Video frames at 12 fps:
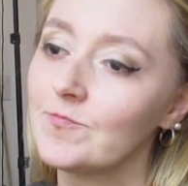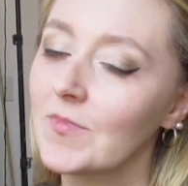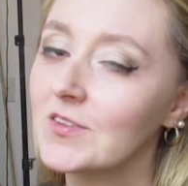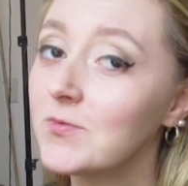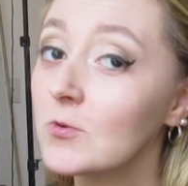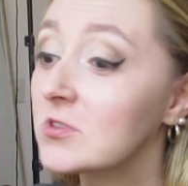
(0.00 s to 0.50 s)

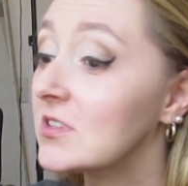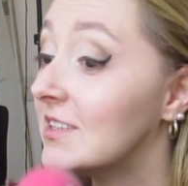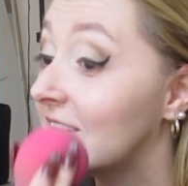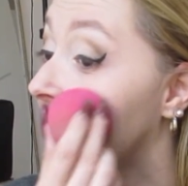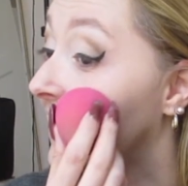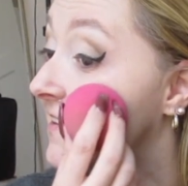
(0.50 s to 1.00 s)
unfortunately
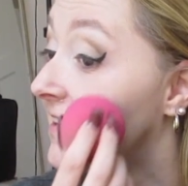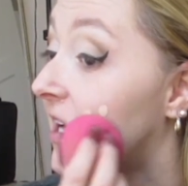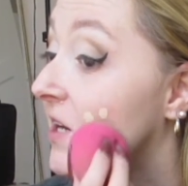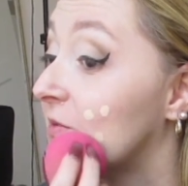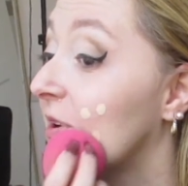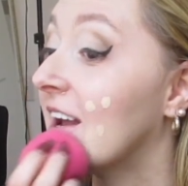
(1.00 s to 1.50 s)
get a
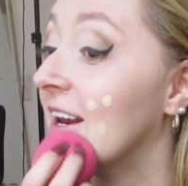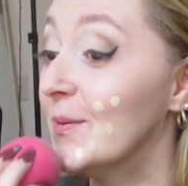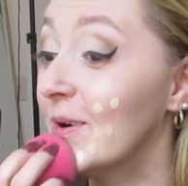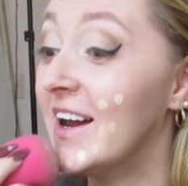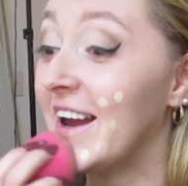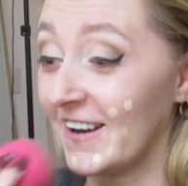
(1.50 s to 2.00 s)
lot of
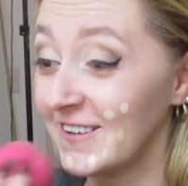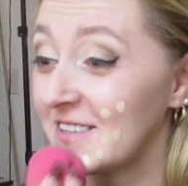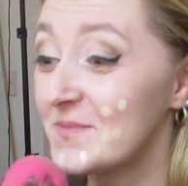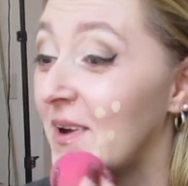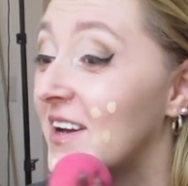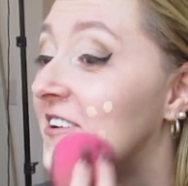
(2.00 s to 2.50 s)
animal hairs
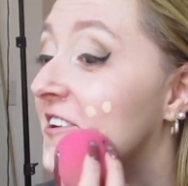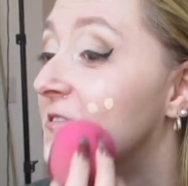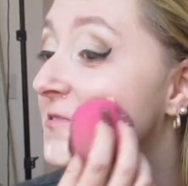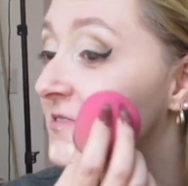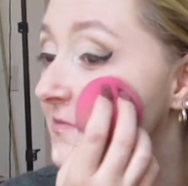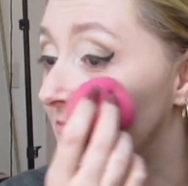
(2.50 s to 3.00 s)
up my
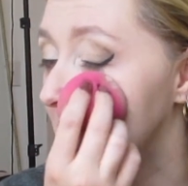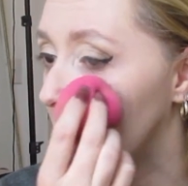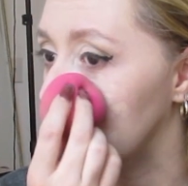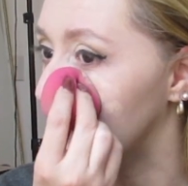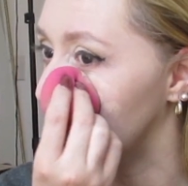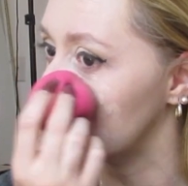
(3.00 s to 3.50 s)
nose
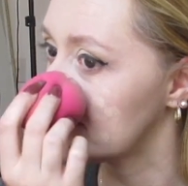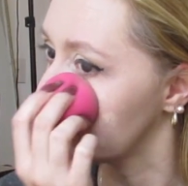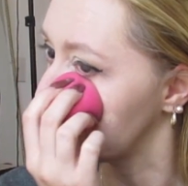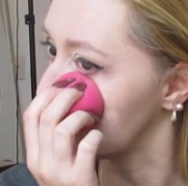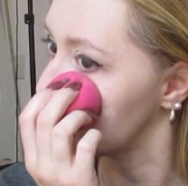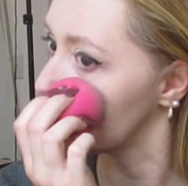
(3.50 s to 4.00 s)
because
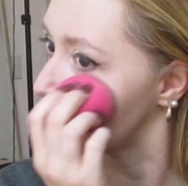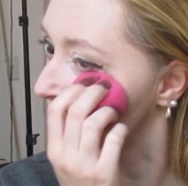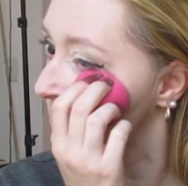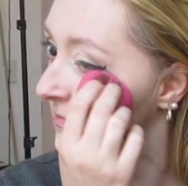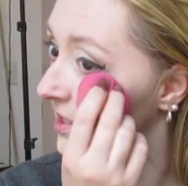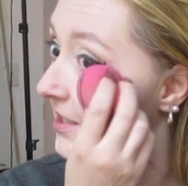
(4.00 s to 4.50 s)

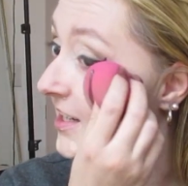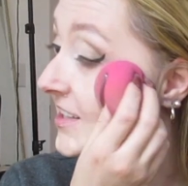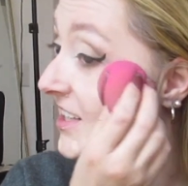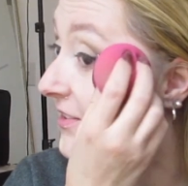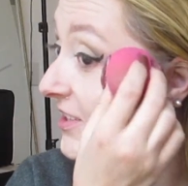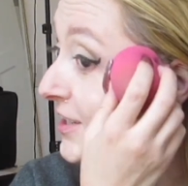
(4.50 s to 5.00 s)
I
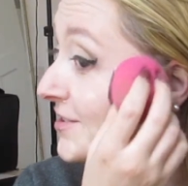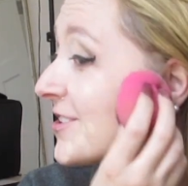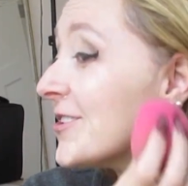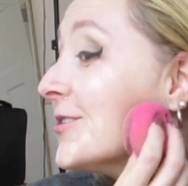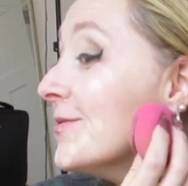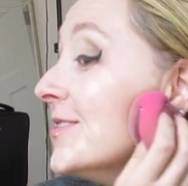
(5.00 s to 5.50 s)
live in a
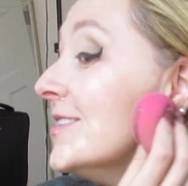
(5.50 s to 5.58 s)
zoo.